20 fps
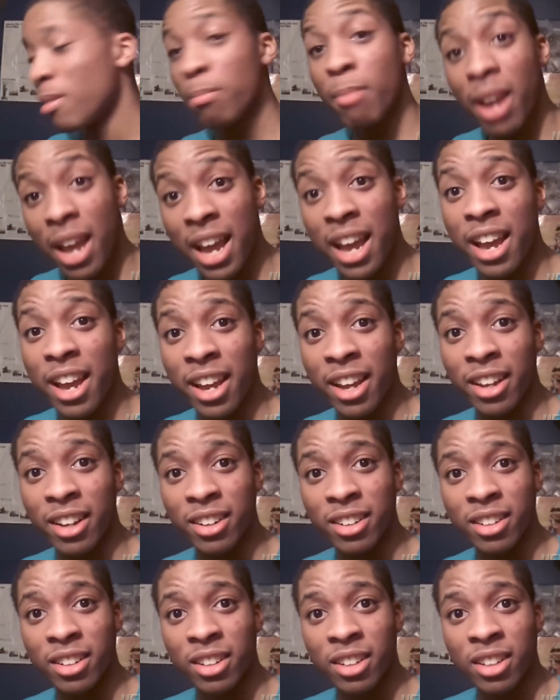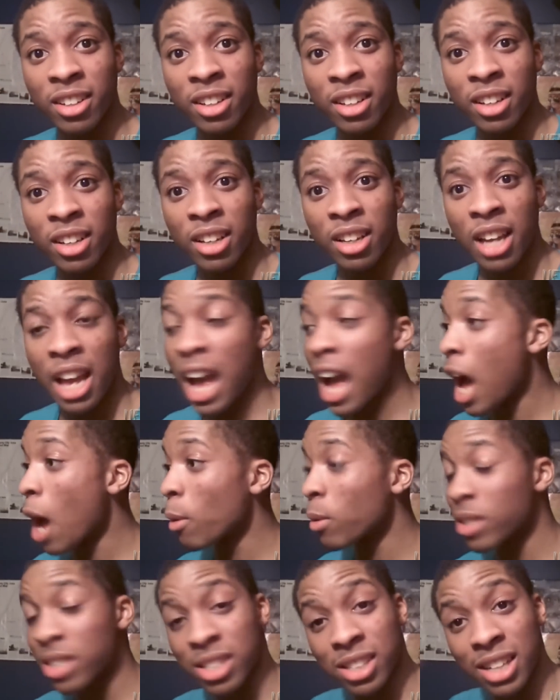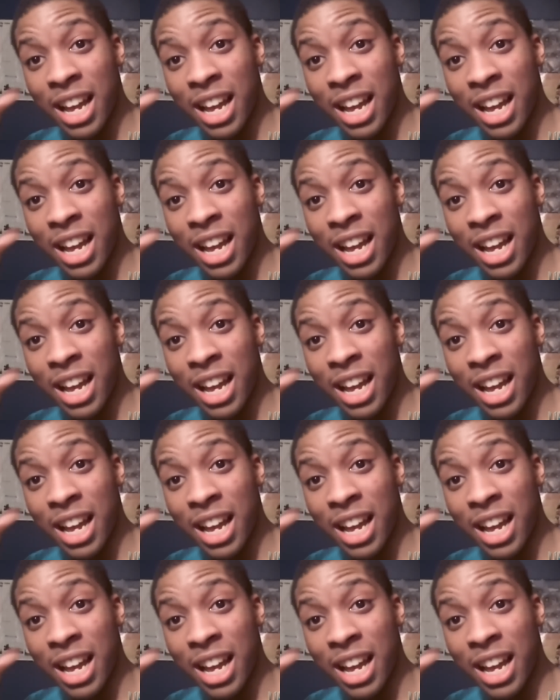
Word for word: Man, I was